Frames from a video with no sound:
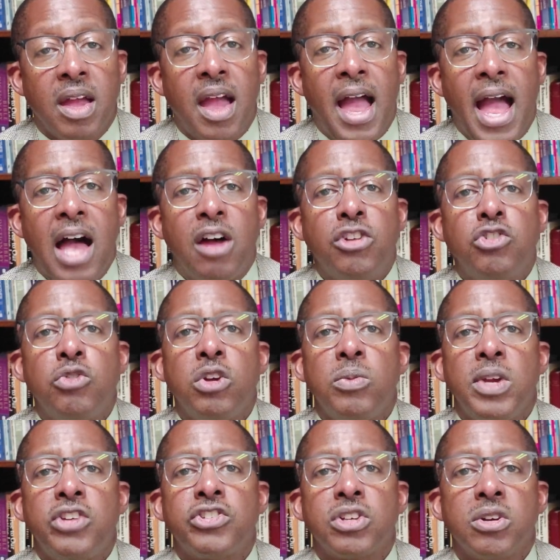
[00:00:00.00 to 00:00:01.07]
How do we
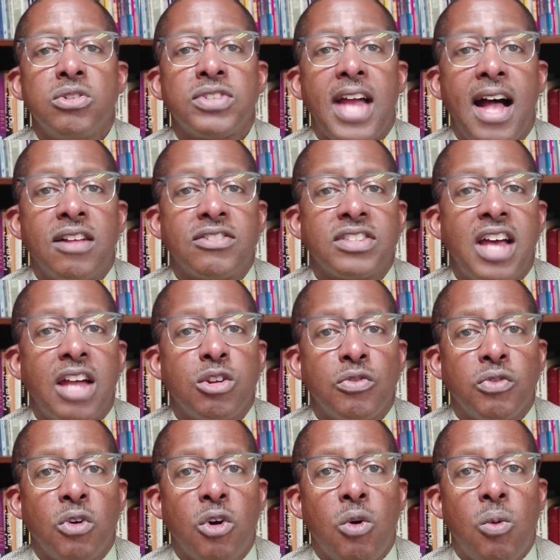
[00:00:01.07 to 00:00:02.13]
reach those outside the
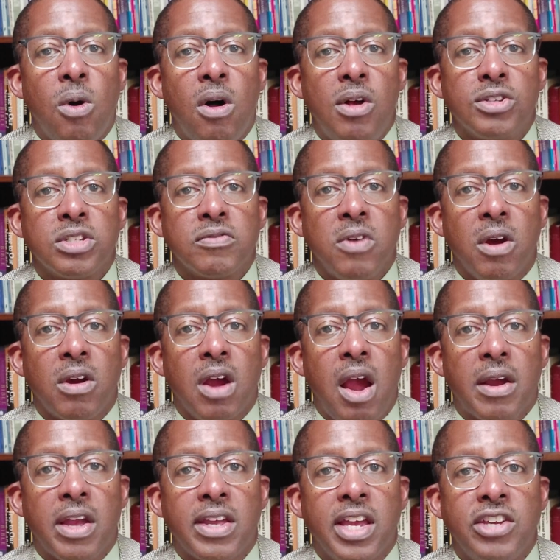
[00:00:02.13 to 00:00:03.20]
four walls of our
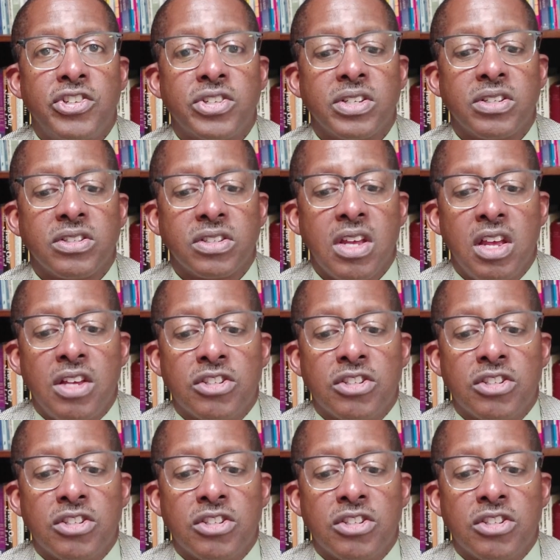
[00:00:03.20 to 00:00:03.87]
congregations?